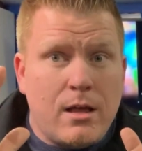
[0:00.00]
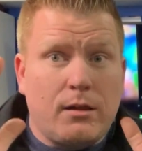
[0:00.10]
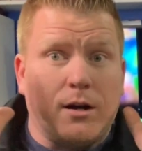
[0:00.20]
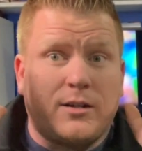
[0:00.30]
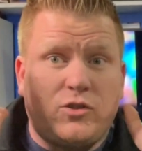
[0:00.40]

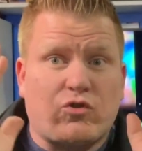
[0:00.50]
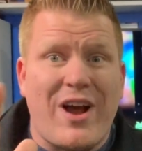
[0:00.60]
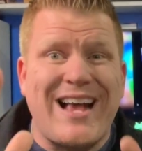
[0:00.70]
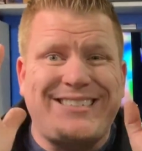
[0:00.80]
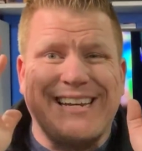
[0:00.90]
look
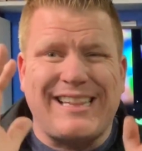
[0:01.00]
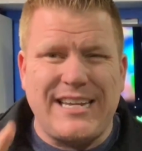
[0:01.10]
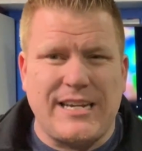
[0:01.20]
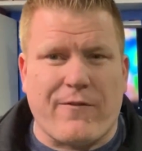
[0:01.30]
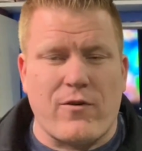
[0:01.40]

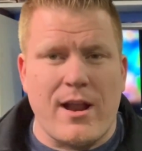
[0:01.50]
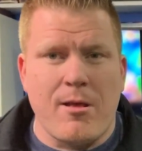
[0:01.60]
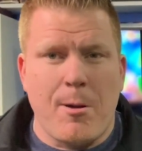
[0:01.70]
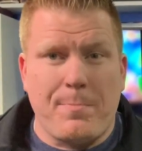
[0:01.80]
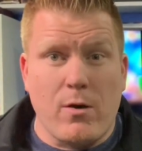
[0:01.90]
drastically
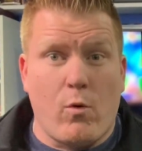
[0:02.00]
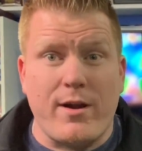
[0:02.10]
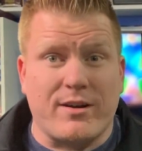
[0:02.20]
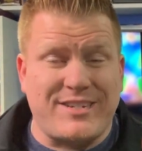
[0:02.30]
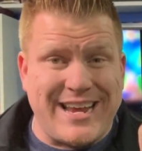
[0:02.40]
different than
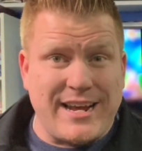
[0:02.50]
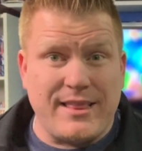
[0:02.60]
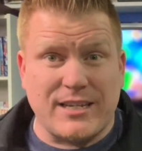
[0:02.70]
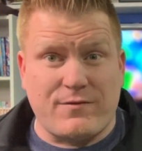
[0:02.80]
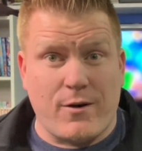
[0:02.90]
what you're seeing
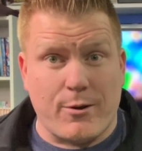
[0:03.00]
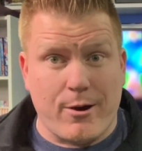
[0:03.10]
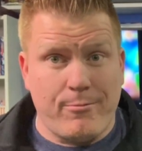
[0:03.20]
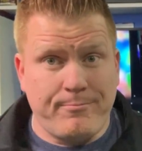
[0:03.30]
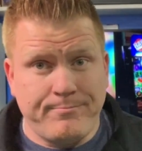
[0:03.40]
in this
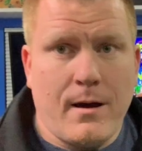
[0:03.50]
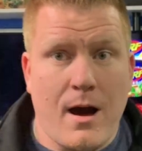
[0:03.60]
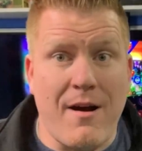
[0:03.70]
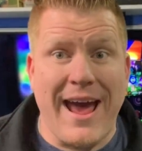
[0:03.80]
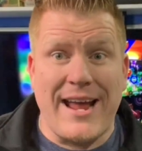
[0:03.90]
photo.
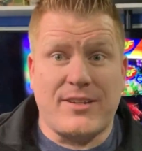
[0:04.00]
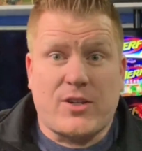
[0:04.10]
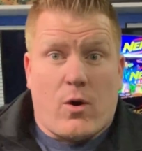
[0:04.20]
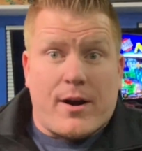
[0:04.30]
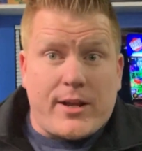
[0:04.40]
All right,
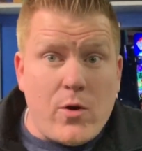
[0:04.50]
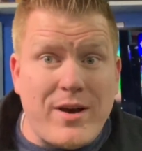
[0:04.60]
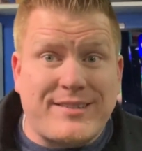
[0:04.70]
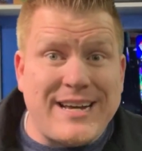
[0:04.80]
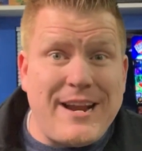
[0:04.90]
so are
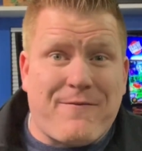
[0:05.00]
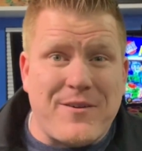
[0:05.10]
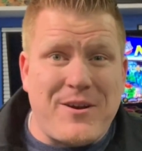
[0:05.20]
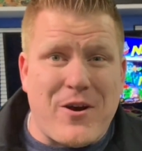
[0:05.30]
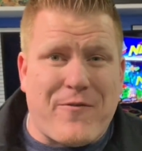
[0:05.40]
you excited
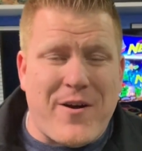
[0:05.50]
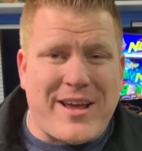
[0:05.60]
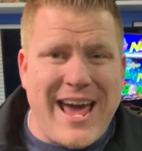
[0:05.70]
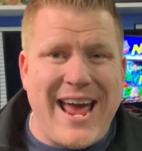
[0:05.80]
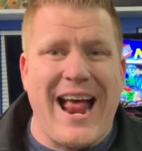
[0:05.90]
for the Nerf
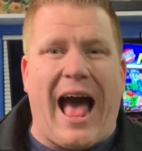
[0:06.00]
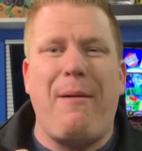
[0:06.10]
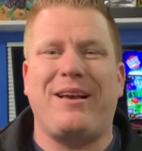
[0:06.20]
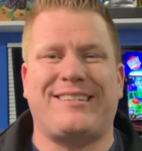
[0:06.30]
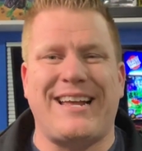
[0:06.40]
Arcade?
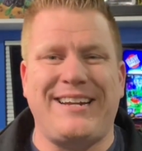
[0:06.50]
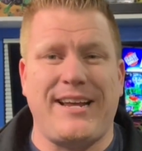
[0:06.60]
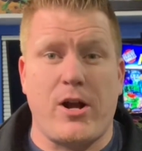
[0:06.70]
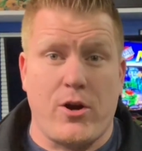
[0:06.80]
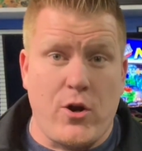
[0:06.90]
I'm excited
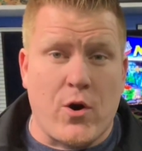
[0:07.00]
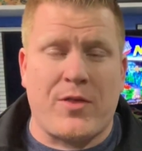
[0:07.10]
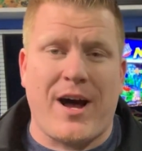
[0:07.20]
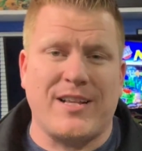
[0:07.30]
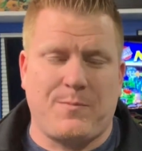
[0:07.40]
to hear
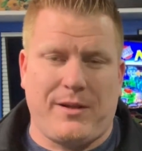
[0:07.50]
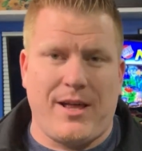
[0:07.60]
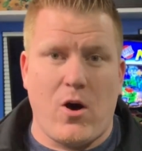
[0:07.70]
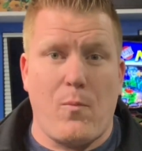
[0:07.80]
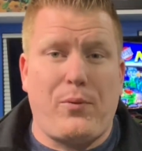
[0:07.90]
your thoughts
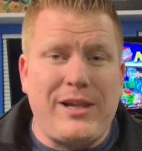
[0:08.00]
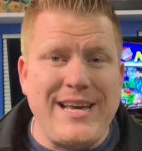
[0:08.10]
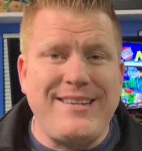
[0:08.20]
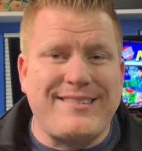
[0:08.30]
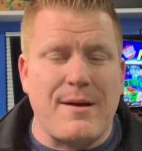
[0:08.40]
below.
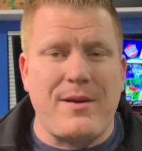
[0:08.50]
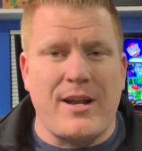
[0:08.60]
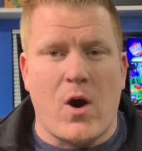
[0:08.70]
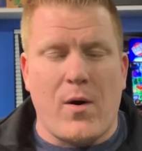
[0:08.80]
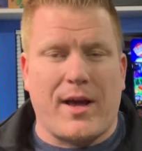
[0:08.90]
Please let me
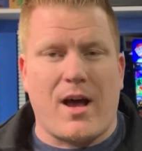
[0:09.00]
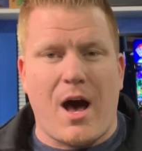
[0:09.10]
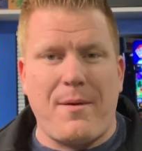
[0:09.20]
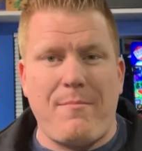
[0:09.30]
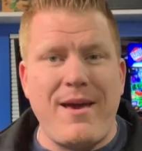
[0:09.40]
know in a
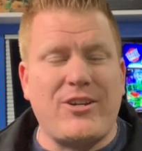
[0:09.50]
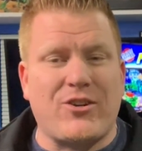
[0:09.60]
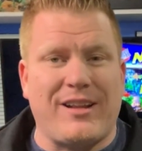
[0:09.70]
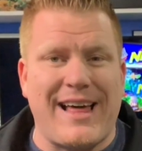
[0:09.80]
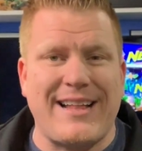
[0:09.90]
comment. Make
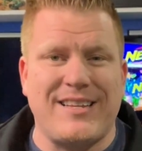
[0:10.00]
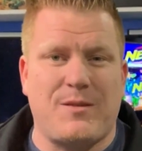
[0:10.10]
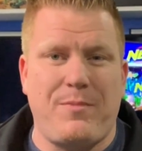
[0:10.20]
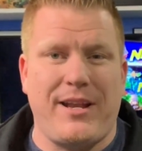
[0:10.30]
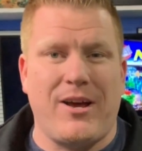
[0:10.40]
sure to like
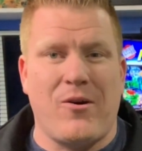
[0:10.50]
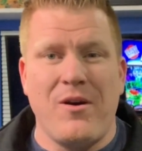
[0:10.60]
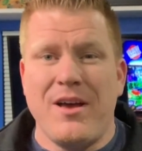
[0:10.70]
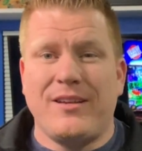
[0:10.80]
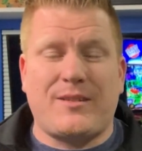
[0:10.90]
this
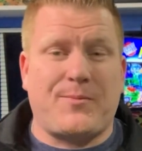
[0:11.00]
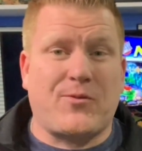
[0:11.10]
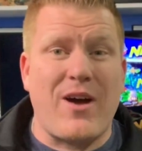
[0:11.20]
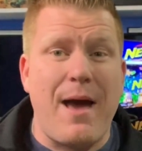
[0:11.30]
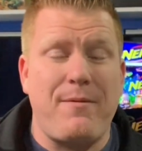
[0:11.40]
video.
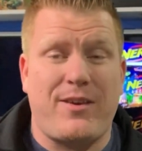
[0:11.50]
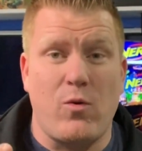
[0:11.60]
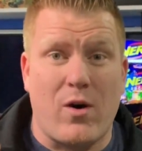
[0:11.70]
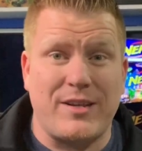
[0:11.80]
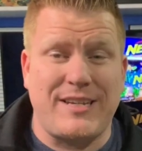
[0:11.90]
Subscribe if
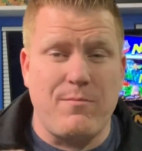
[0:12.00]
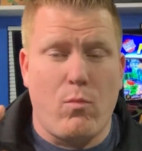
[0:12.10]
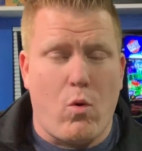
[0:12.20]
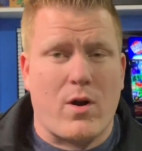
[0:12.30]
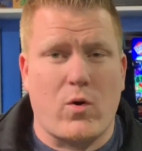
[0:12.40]
you want to see
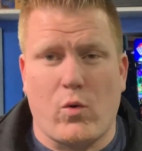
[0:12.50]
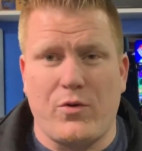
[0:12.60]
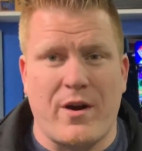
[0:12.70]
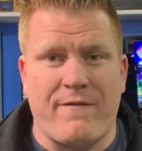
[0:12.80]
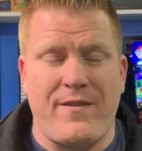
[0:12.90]
more
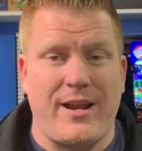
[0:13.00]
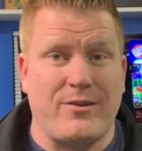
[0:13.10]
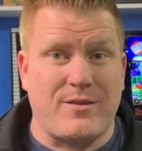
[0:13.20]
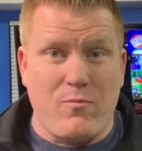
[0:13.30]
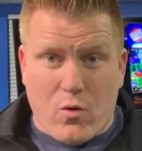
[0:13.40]
cool Nerf
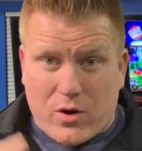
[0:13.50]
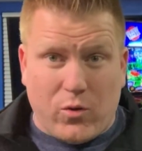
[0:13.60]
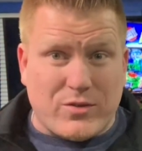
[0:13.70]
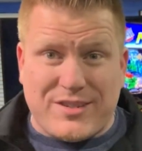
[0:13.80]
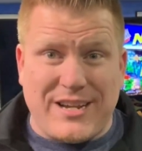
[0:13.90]
videos and more
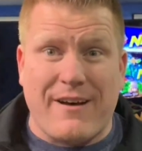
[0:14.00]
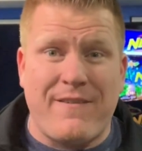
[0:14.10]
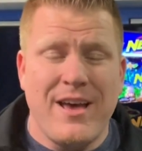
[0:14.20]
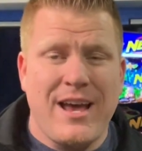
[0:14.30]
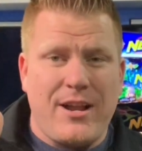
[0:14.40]
cool
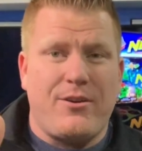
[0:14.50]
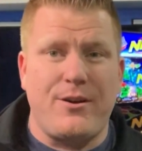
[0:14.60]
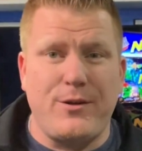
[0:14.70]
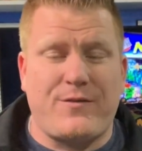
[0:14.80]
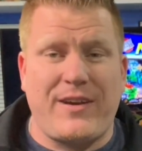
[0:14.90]
stuff in
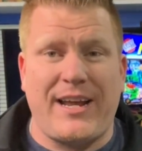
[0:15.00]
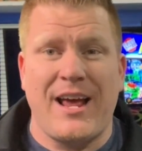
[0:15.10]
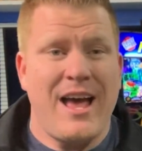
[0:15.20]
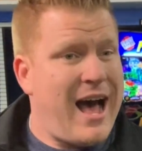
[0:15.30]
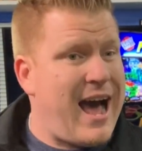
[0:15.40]
your
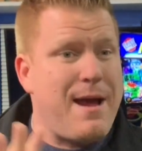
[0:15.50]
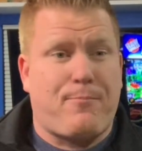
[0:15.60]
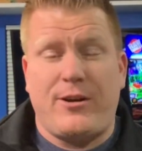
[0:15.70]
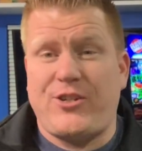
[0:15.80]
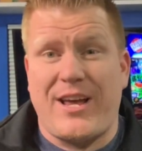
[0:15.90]
newsfeed. I
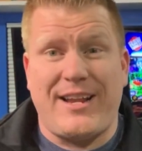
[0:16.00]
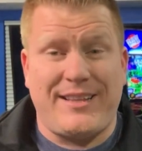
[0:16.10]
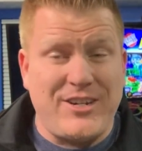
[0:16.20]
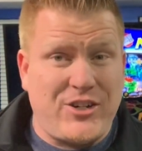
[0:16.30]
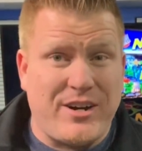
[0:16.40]
appreciate
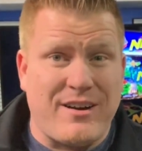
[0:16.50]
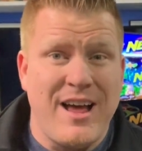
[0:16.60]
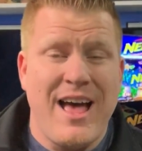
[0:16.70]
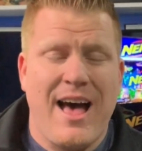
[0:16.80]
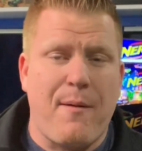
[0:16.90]
it. This
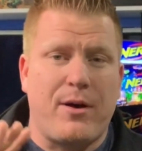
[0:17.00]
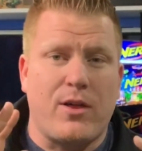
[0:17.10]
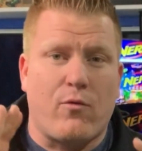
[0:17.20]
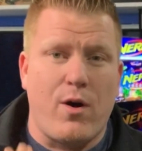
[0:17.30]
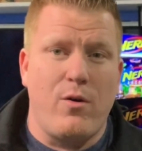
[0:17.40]
year, I'm on
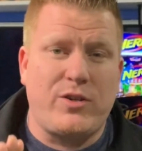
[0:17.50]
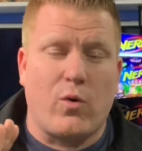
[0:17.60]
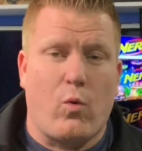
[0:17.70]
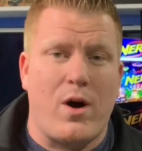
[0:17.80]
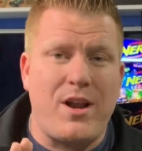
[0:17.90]
the road
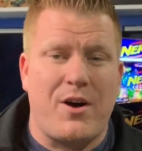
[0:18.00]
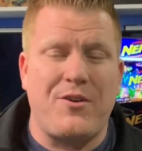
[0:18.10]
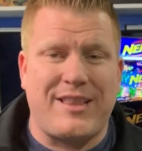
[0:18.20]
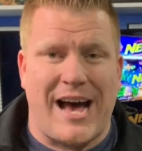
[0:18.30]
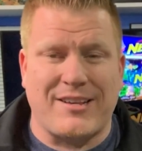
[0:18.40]
to
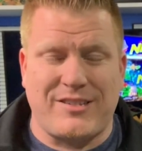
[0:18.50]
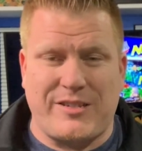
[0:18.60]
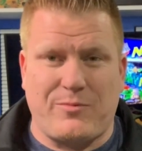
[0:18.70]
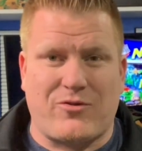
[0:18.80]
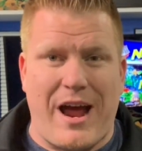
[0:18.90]
100,000
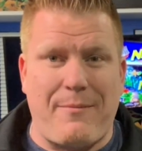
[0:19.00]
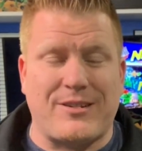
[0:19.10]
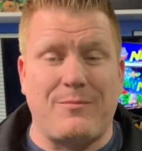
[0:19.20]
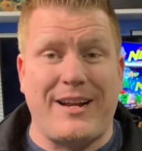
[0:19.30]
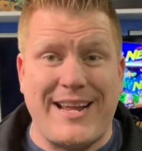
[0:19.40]

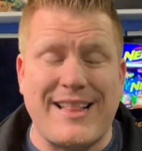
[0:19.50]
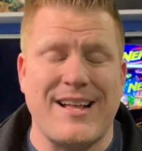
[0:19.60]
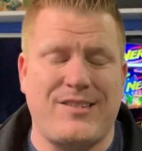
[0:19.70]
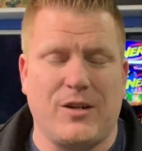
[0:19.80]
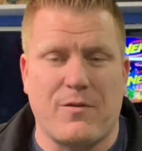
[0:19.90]
subscribers. I'm going to get
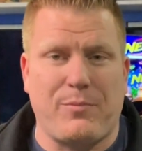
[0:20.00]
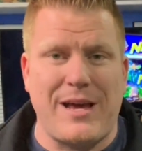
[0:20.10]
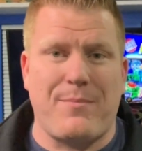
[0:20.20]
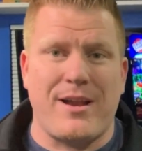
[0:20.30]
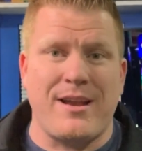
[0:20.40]
that silver
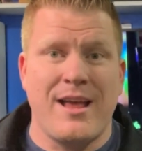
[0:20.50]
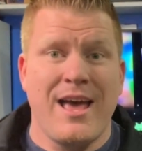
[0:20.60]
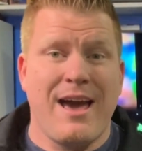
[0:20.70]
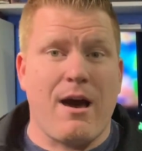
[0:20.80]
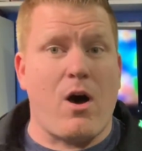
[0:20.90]
play button.
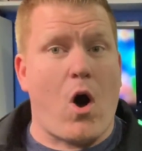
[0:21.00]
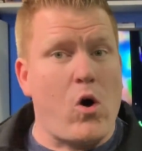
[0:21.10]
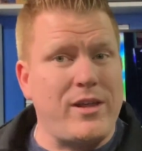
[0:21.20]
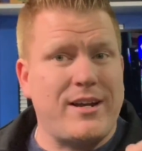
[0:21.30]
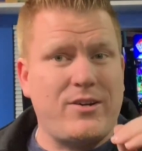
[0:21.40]

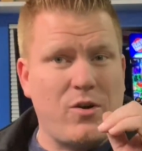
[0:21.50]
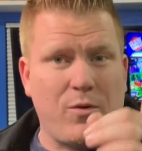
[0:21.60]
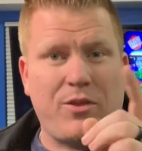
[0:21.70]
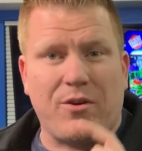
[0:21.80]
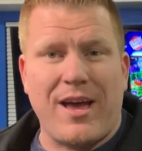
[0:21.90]
Only going to do it
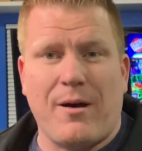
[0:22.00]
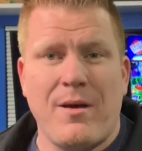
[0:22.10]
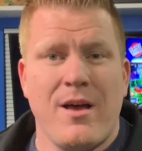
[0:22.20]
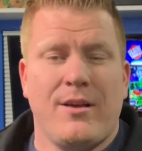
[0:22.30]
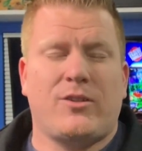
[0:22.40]
with your
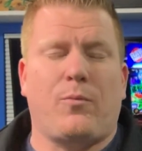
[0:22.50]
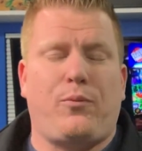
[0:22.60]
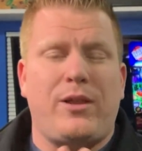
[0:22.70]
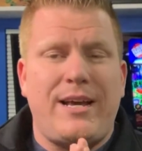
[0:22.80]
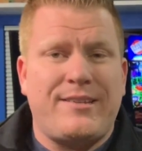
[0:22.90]
help. So
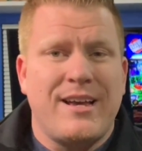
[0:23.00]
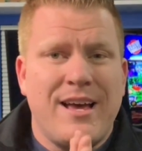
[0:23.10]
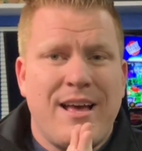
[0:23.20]
please